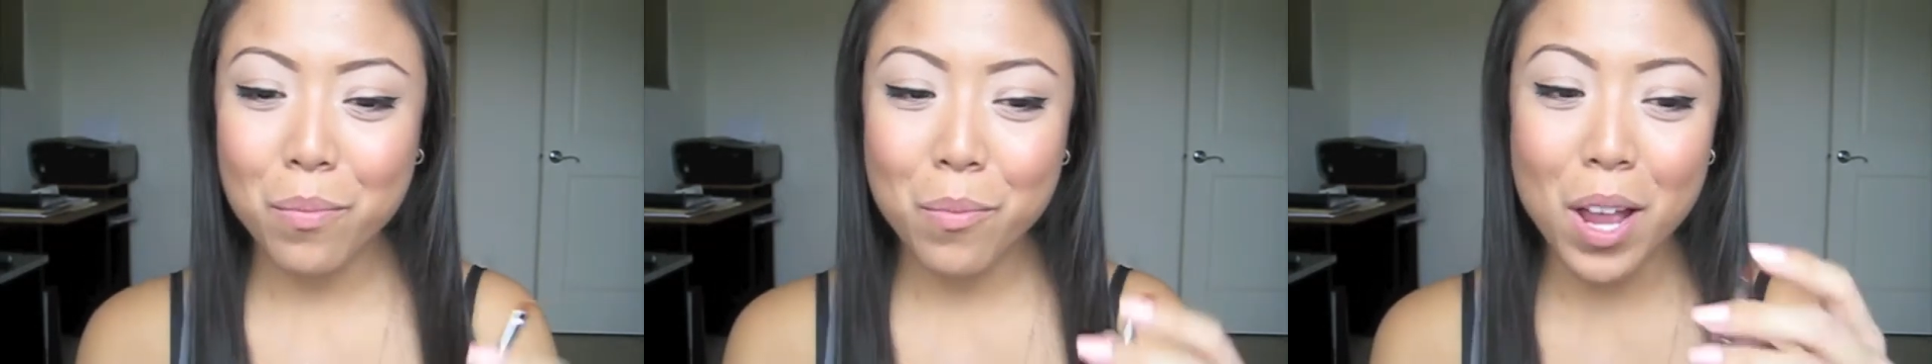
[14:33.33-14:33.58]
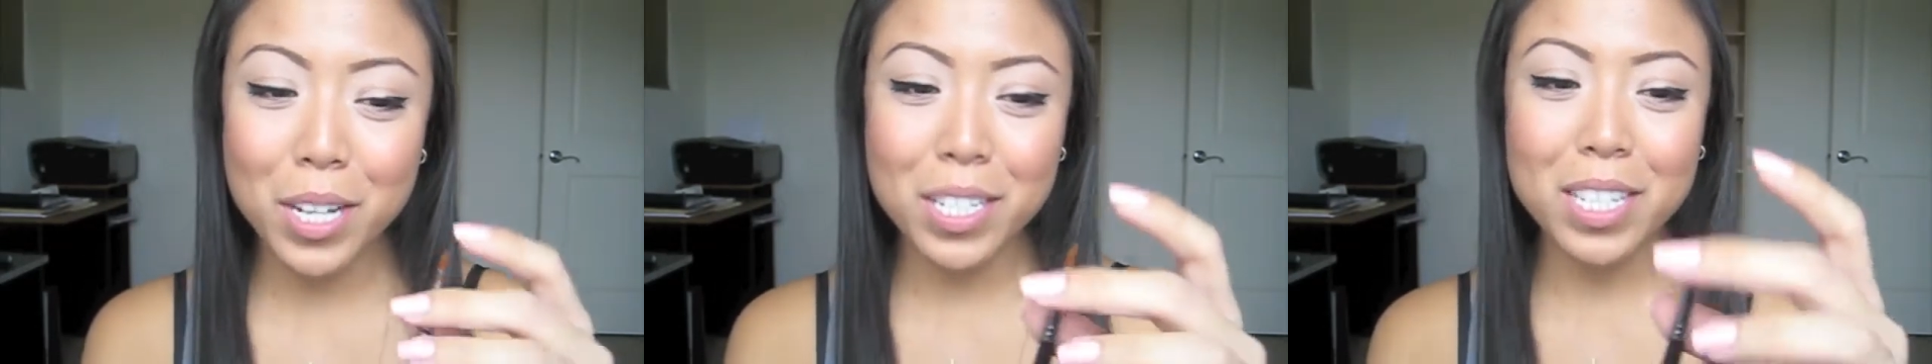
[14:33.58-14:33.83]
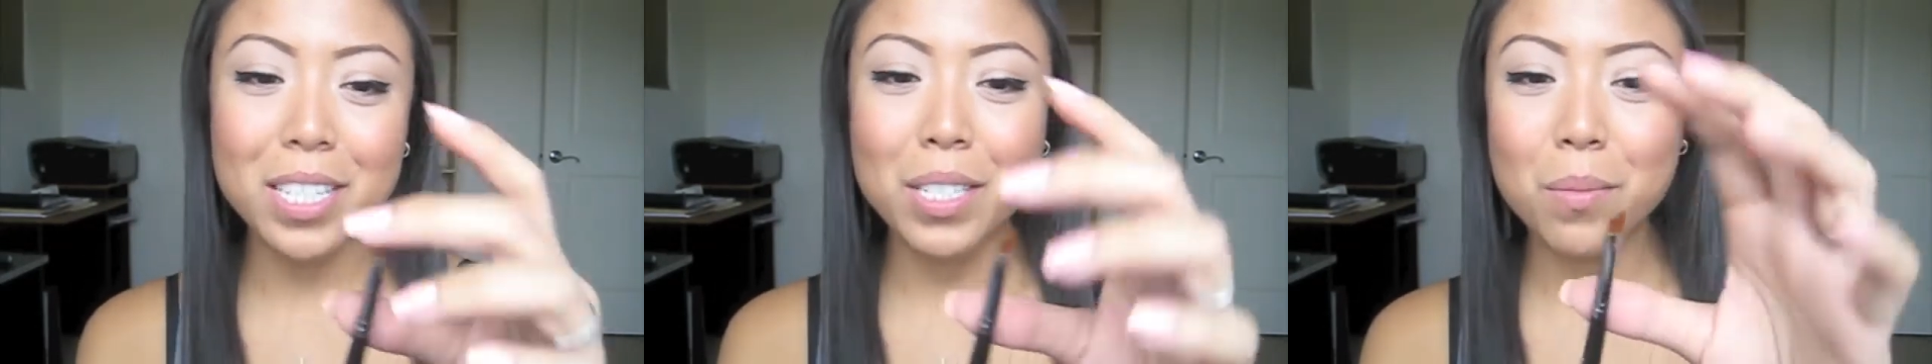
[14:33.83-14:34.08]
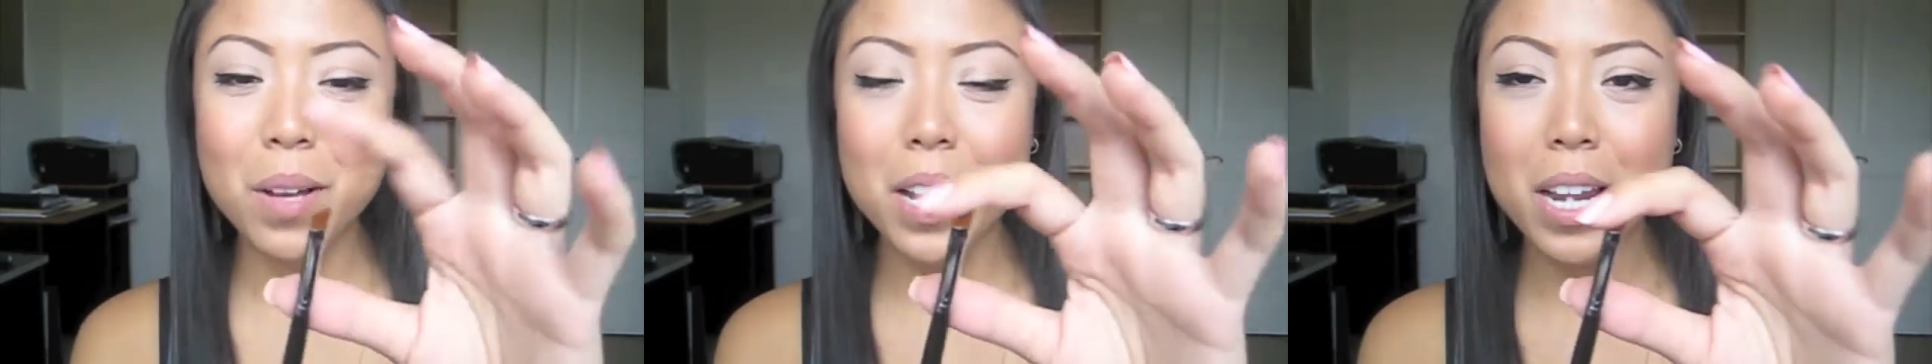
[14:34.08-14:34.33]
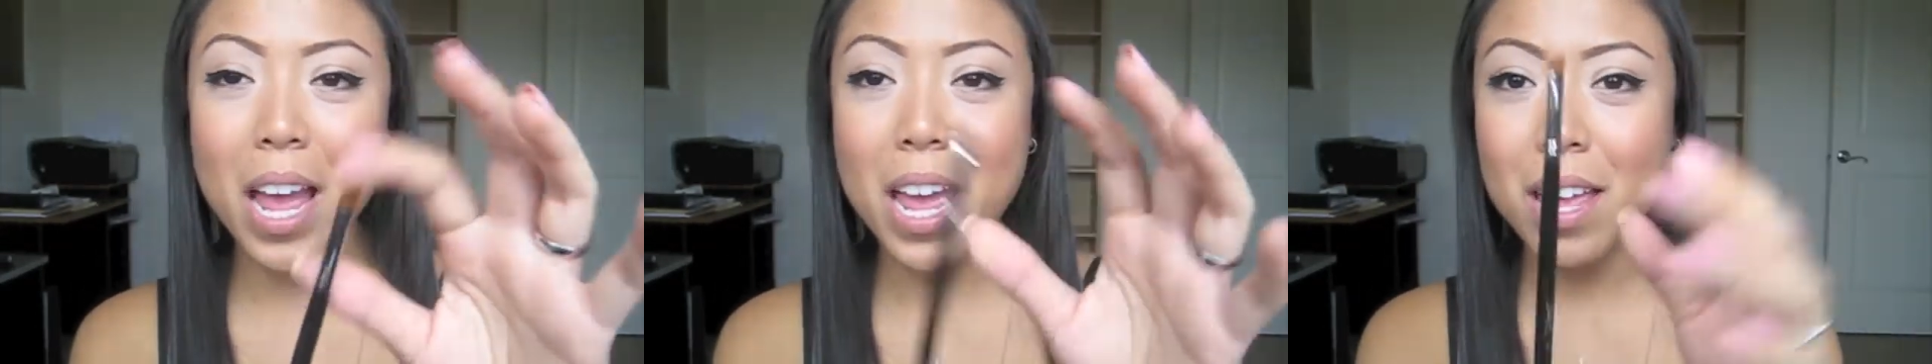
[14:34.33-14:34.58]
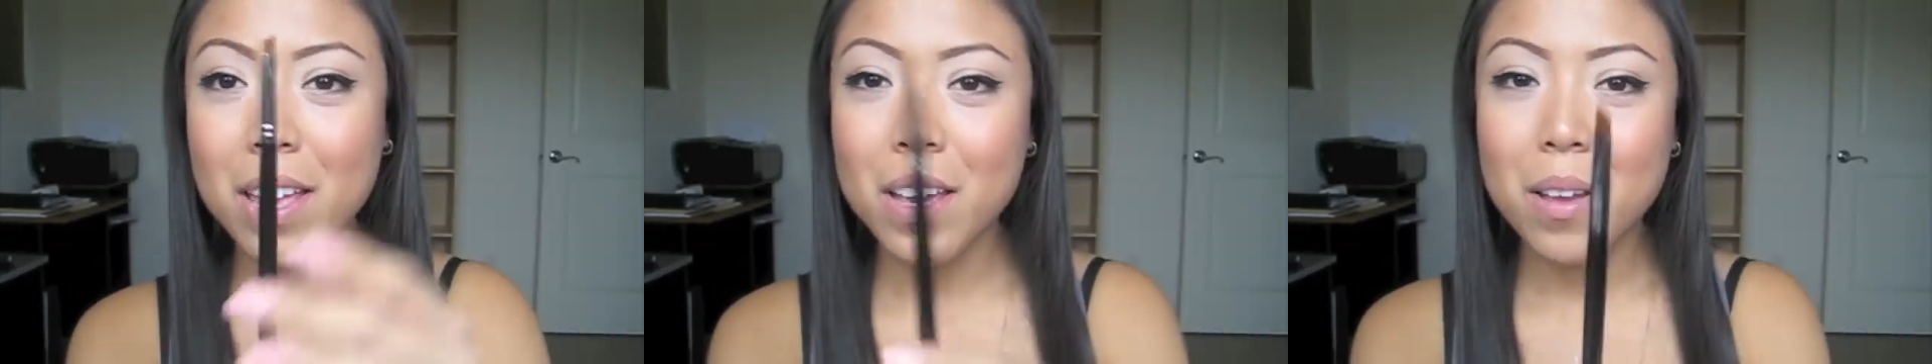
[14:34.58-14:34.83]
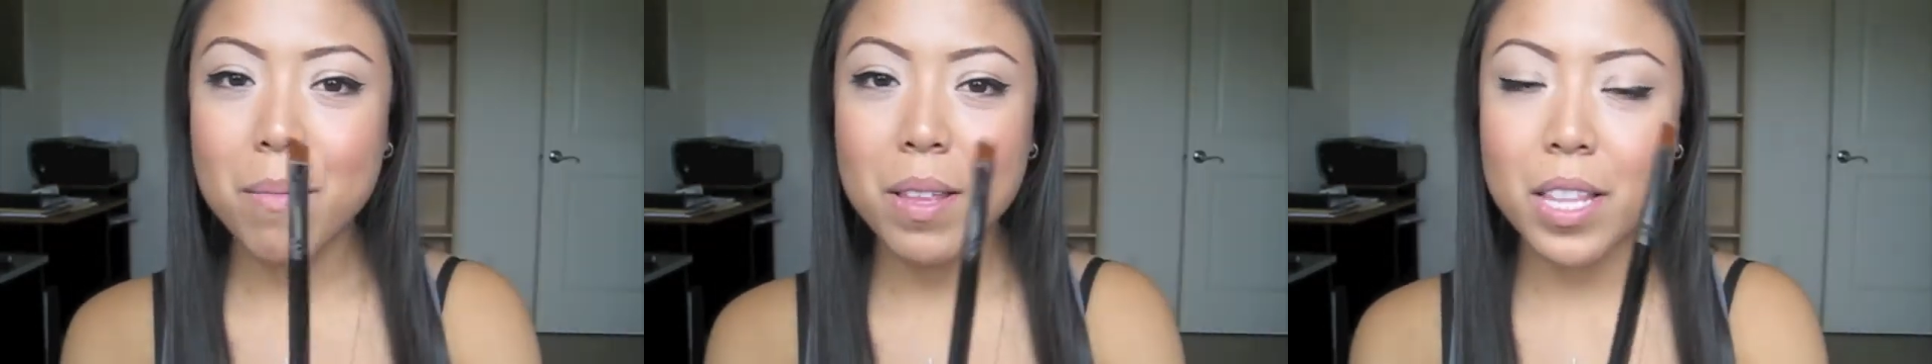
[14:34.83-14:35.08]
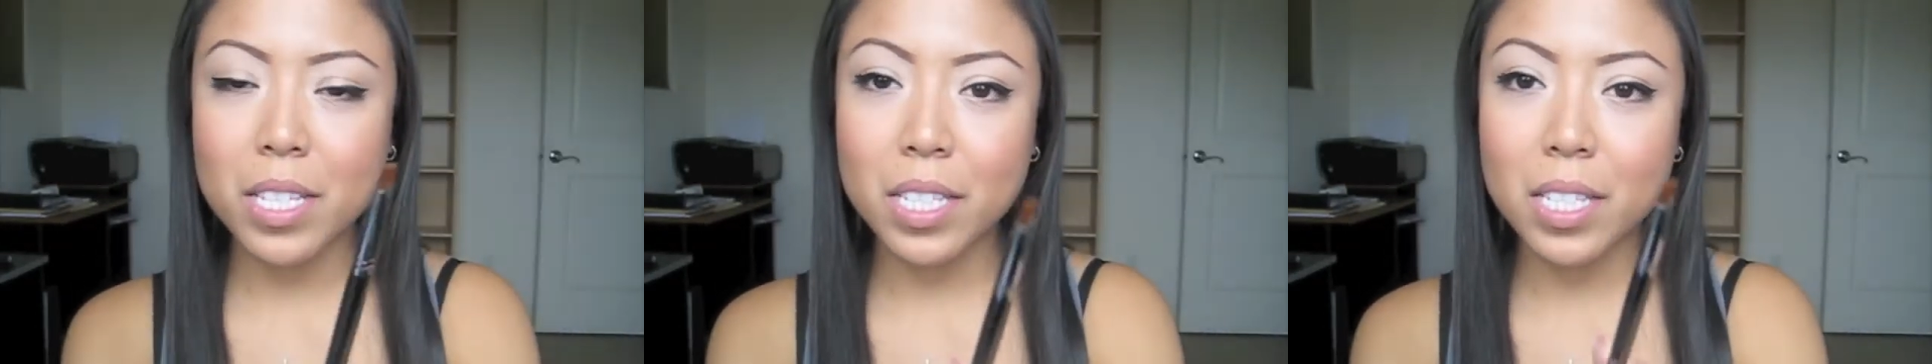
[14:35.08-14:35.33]
washed this one, I
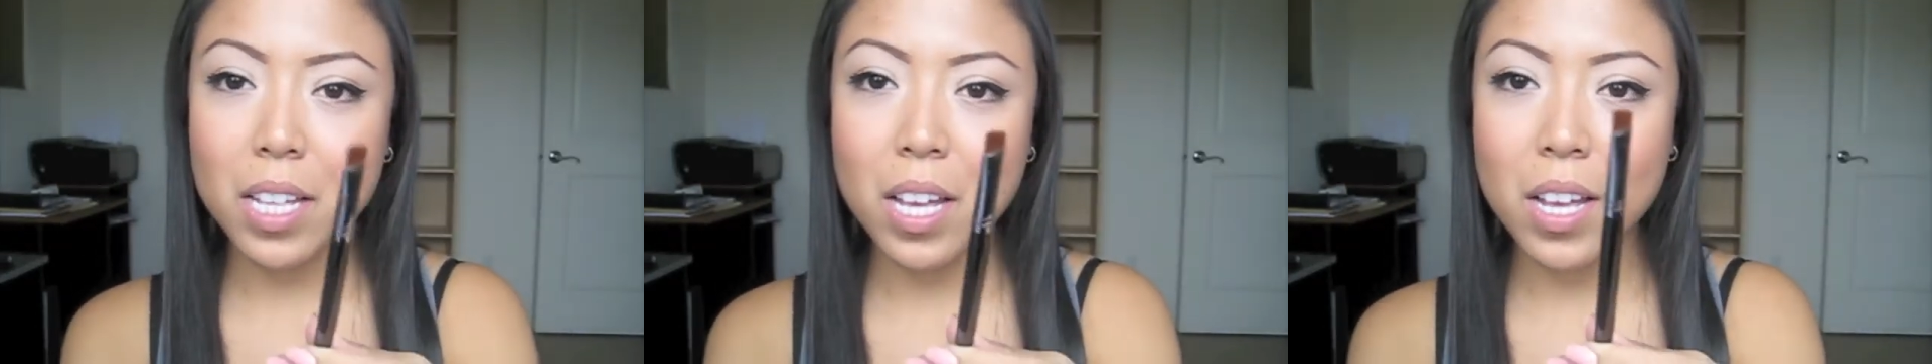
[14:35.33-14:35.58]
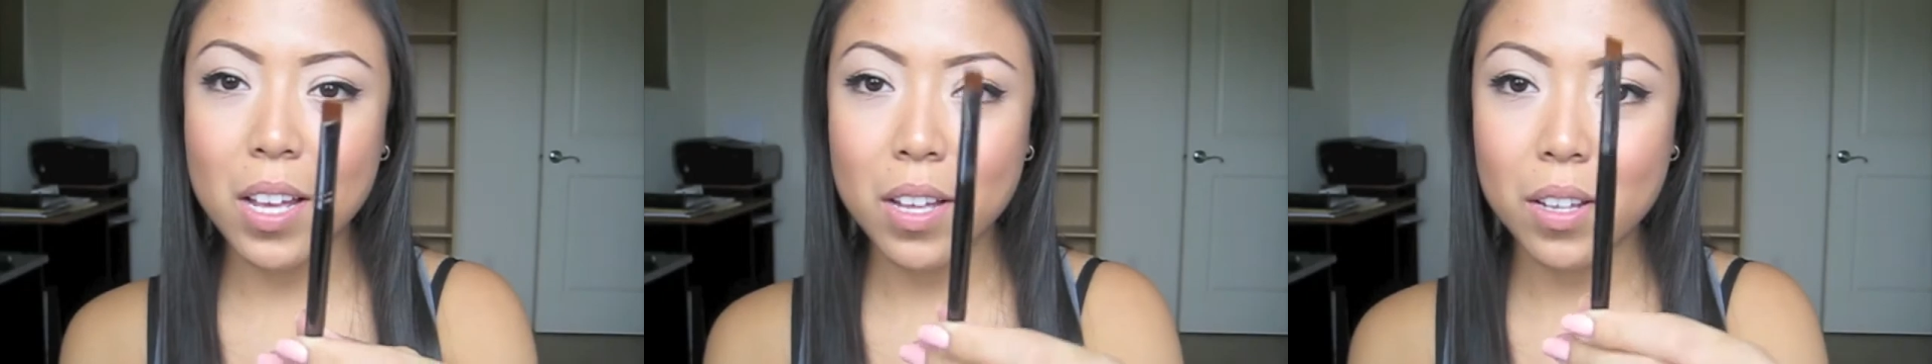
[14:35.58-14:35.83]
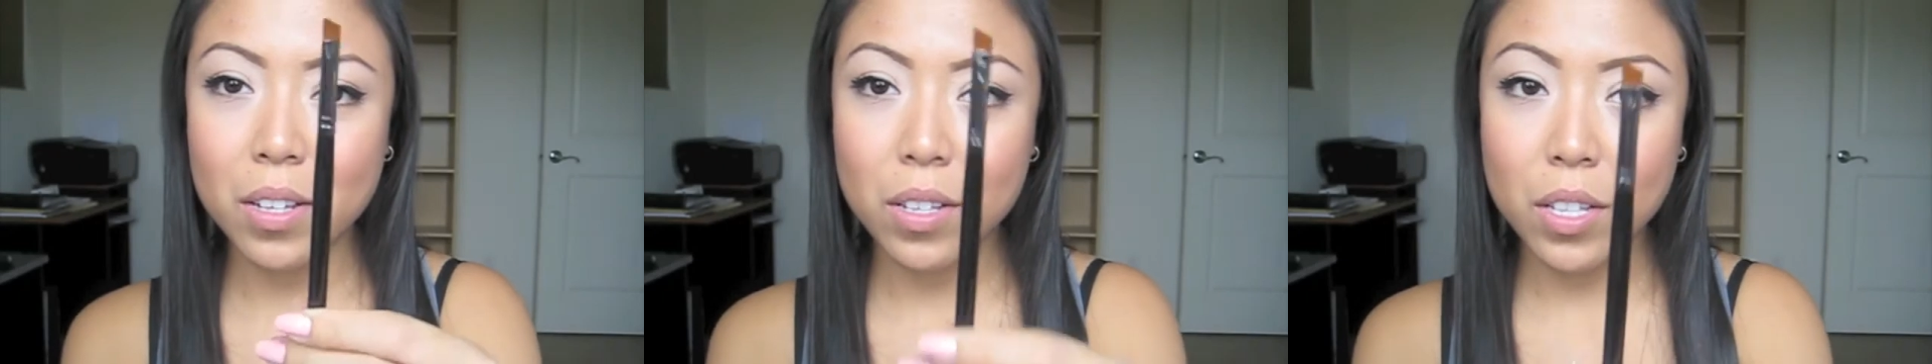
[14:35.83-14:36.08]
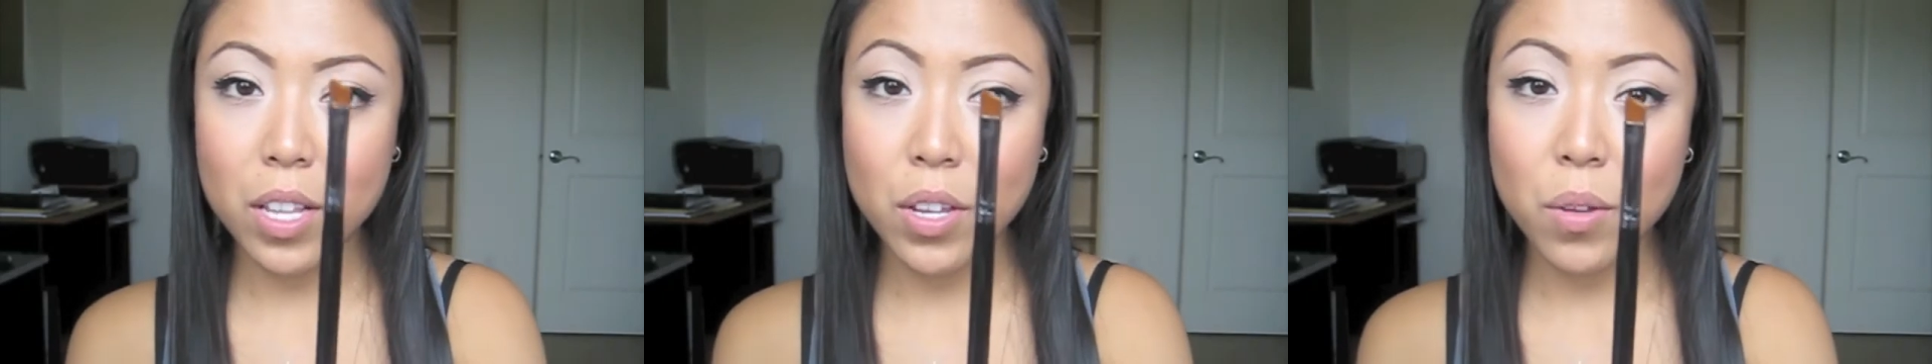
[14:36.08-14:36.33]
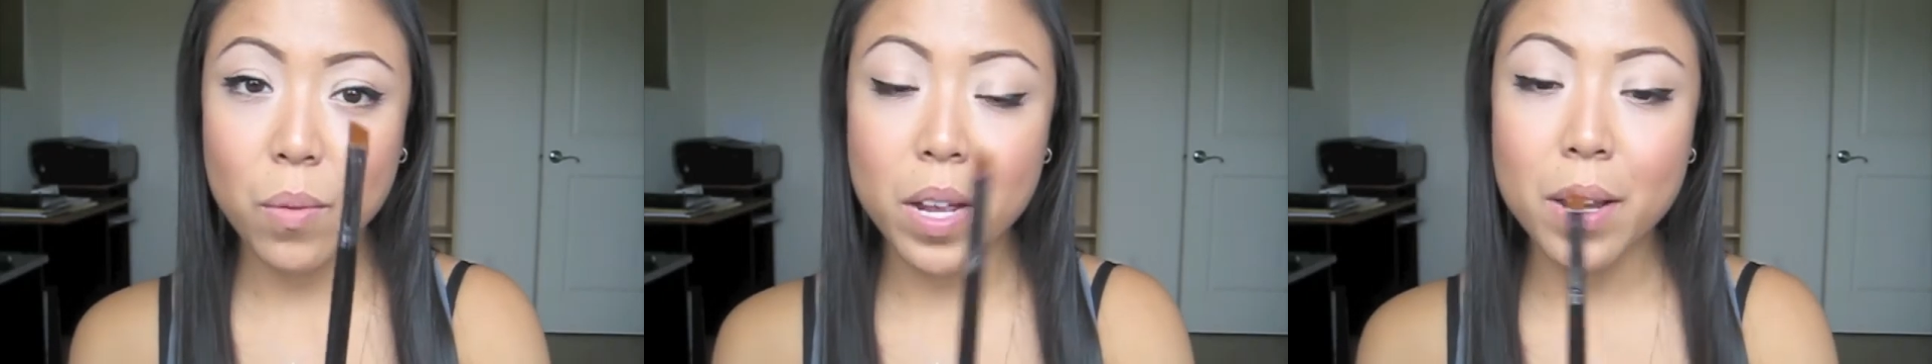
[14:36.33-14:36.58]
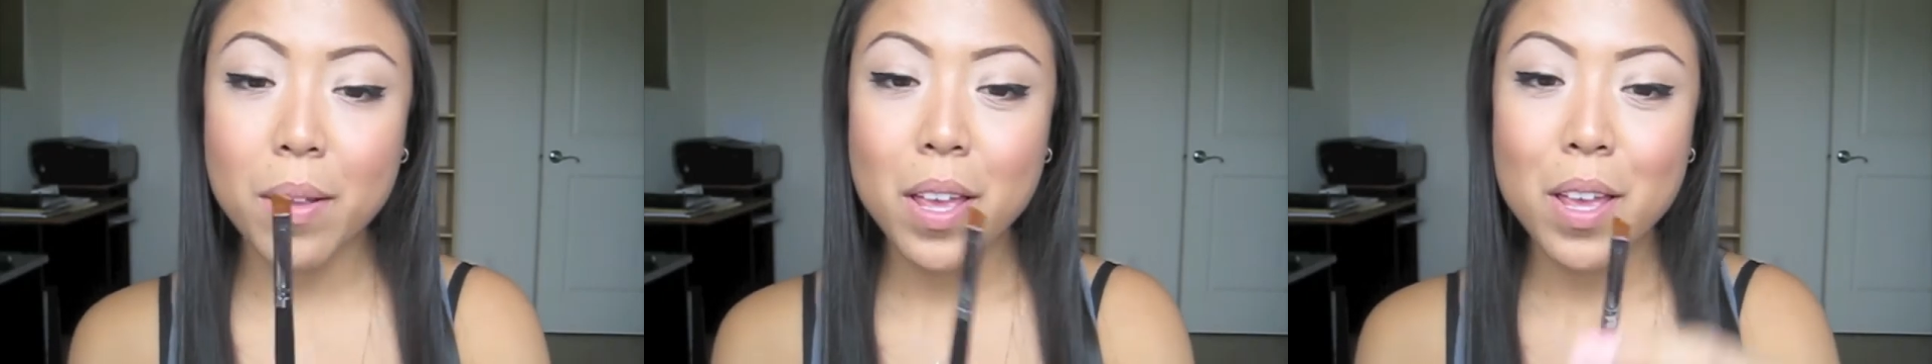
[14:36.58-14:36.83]
mean this is the new one.